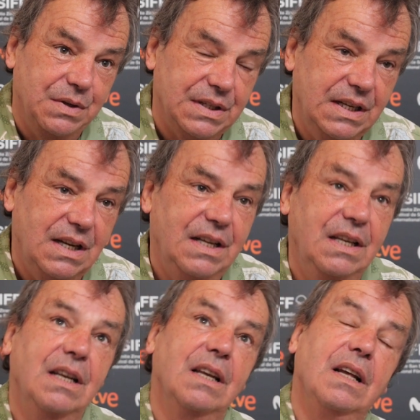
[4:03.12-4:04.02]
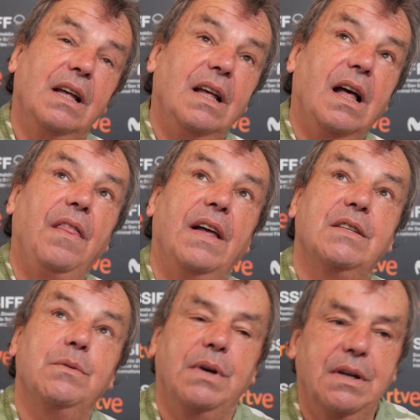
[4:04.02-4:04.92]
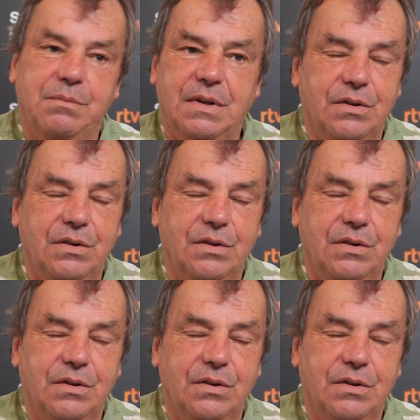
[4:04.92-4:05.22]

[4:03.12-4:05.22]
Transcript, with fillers: was in Italy, and that's why